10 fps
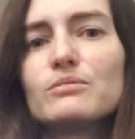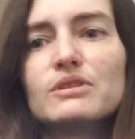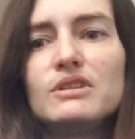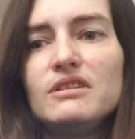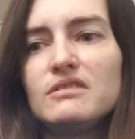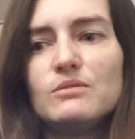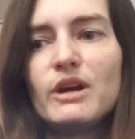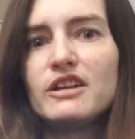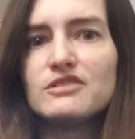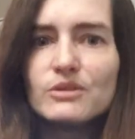a really easy
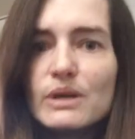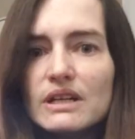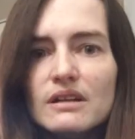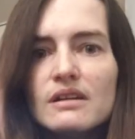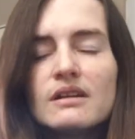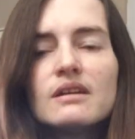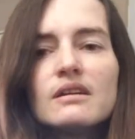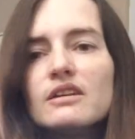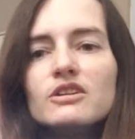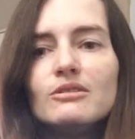way to do it
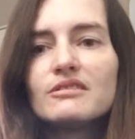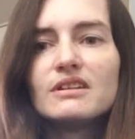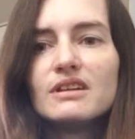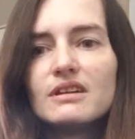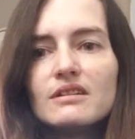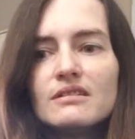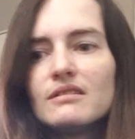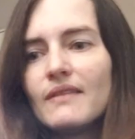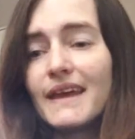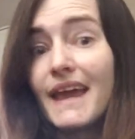using
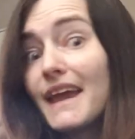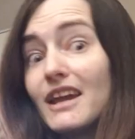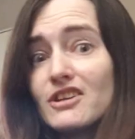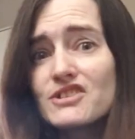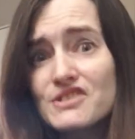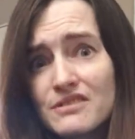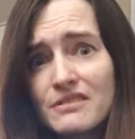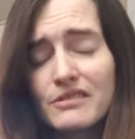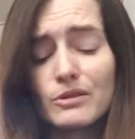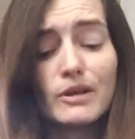the gauge.
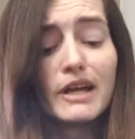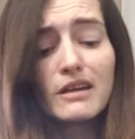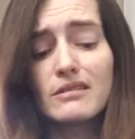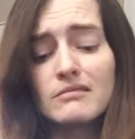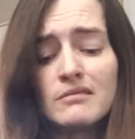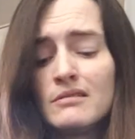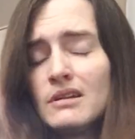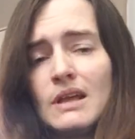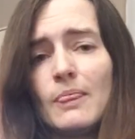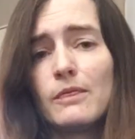So like
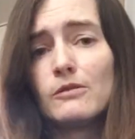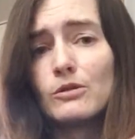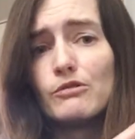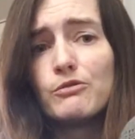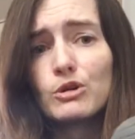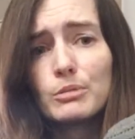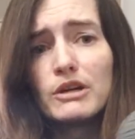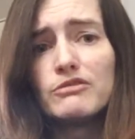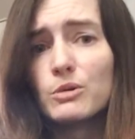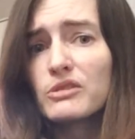the little
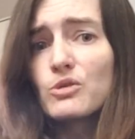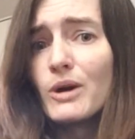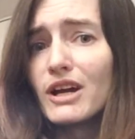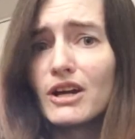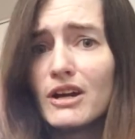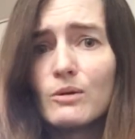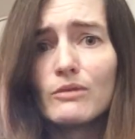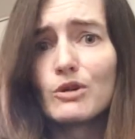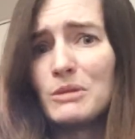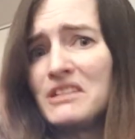4x4 square,
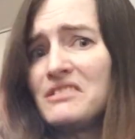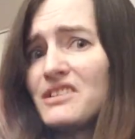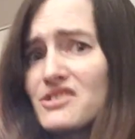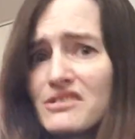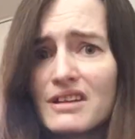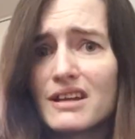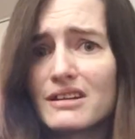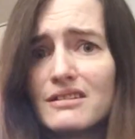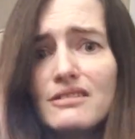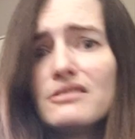however many stitches that
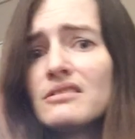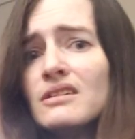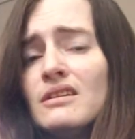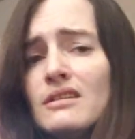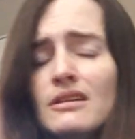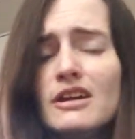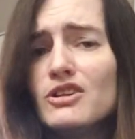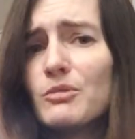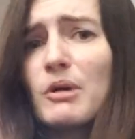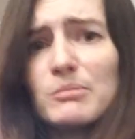is, and
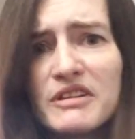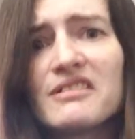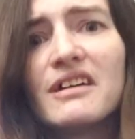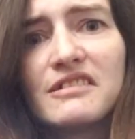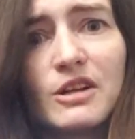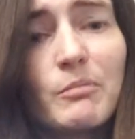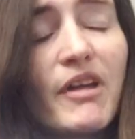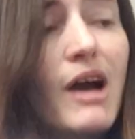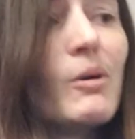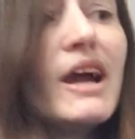you could probably size it up
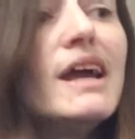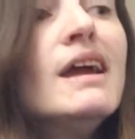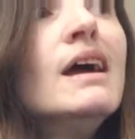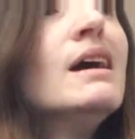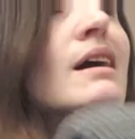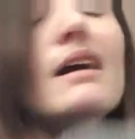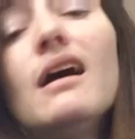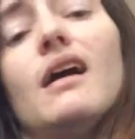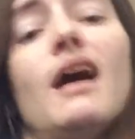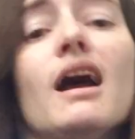that way.
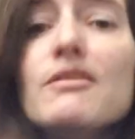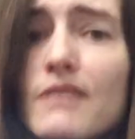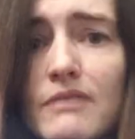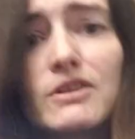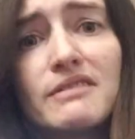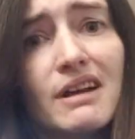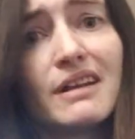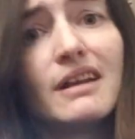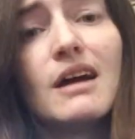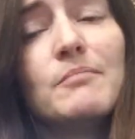I've never done
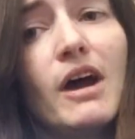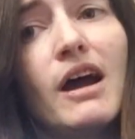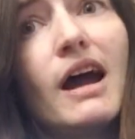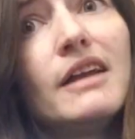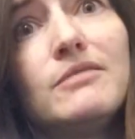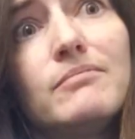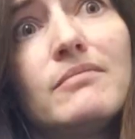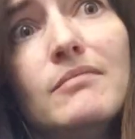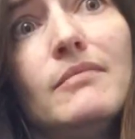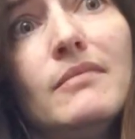it. I
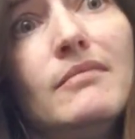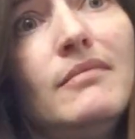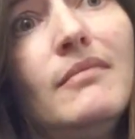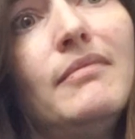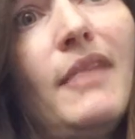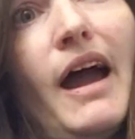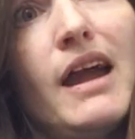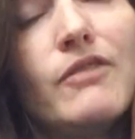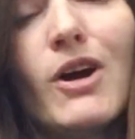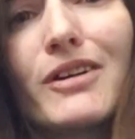
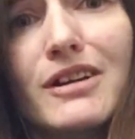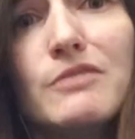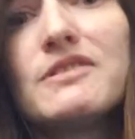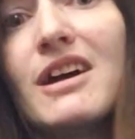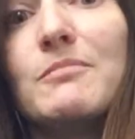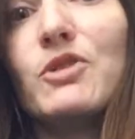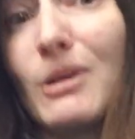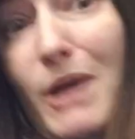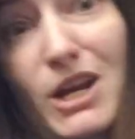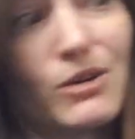have a hard enough time doing my